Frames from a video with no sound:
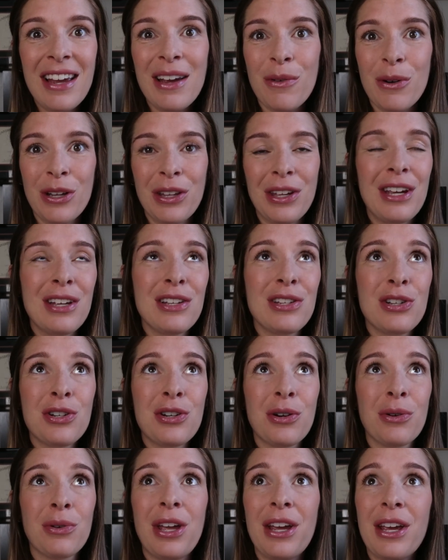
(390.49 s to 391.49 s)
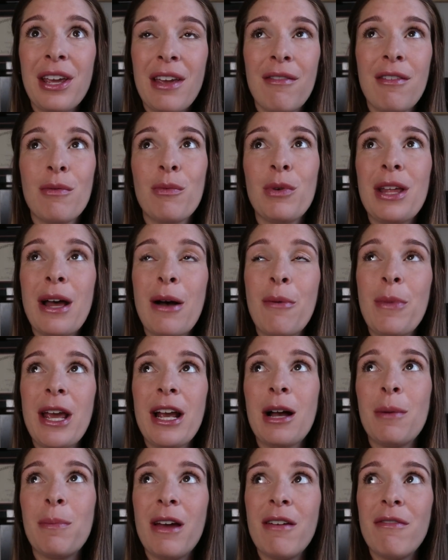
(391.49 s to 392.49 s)
It really is true. Like even without
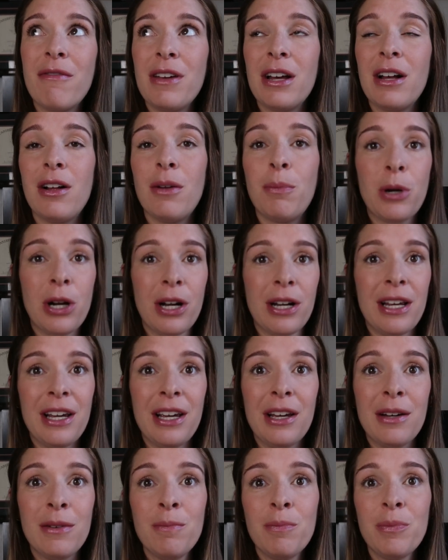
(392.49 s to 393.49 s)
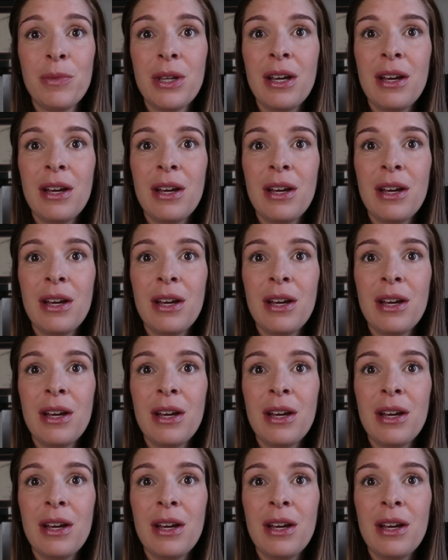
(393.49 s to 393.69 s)
makeup, I feel pretty,